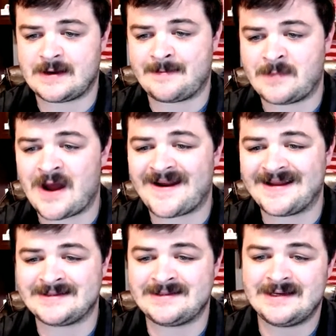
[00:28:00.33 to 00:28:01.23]
not
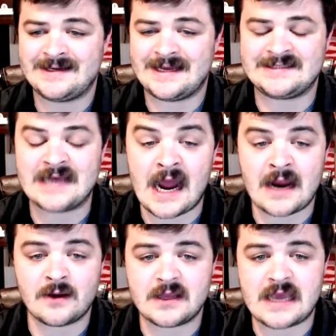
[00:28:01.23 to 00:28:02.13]

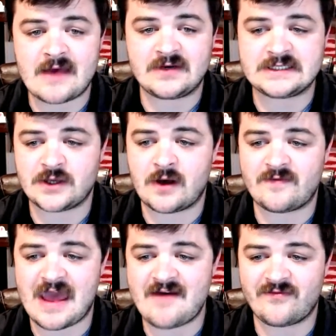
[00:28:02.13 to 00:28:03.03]
entirely having to
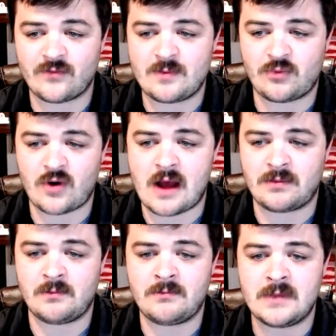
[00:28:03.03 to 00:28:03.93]
solve every
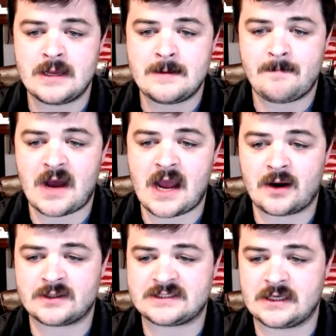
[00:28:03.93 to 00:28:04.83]
problem by
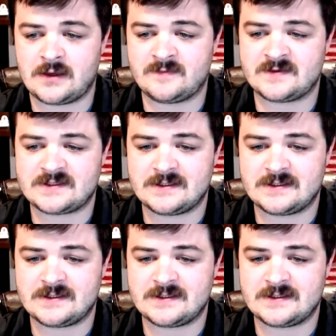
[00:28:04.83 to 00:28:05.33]
ourselves.